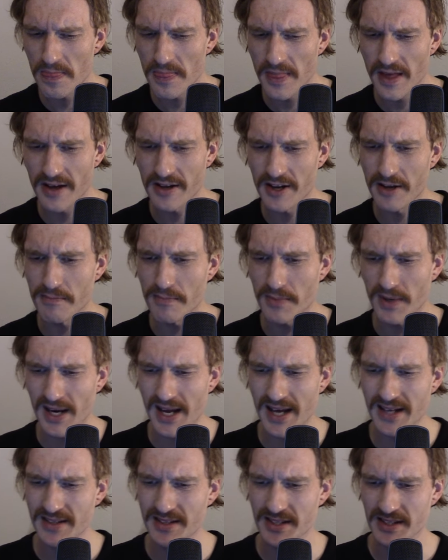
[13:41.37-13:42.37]
Are they
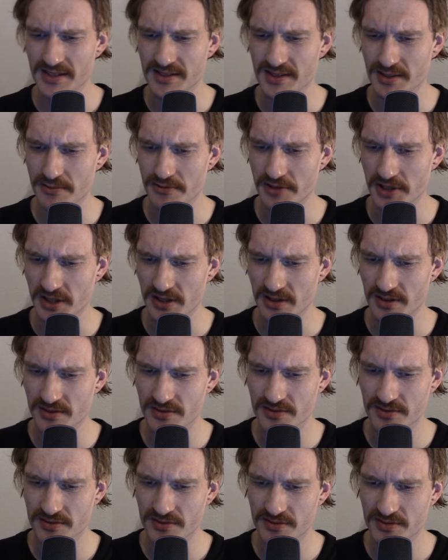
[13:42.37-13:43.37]
planting something here?
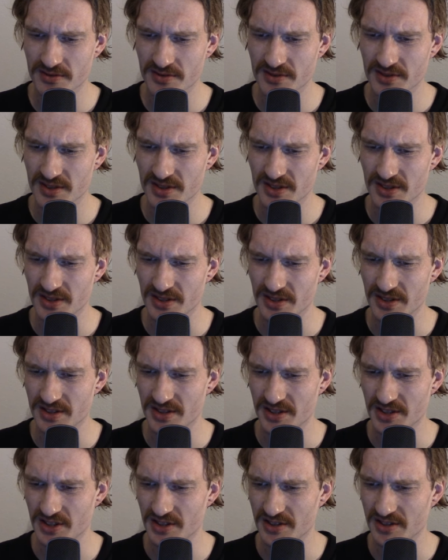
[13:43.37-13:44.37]
Or is it
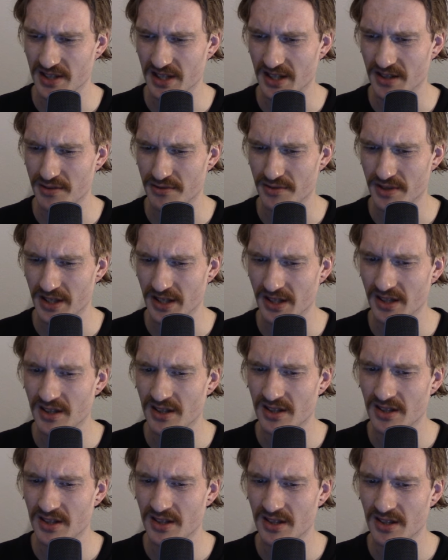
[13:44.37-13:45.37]
just kind of like
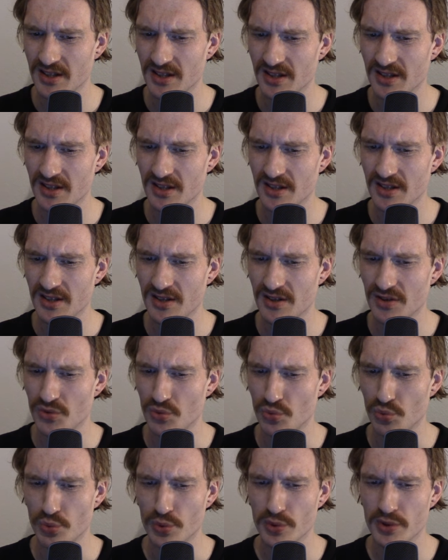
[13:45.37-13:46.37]

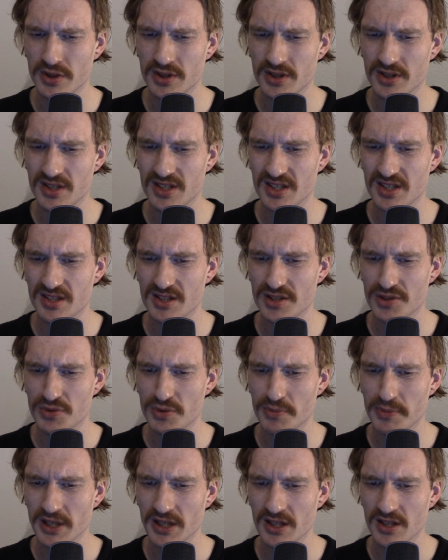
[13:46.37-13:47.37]
wood
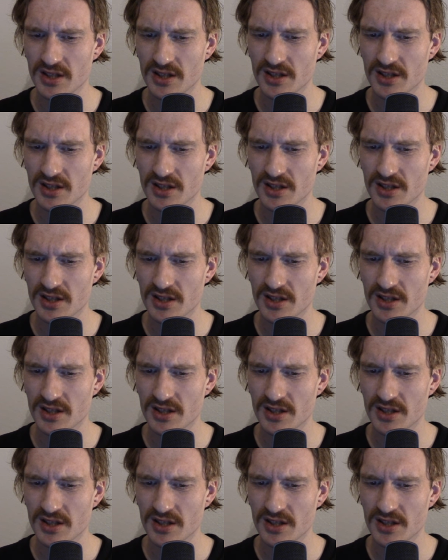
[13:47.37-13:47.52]
swimming?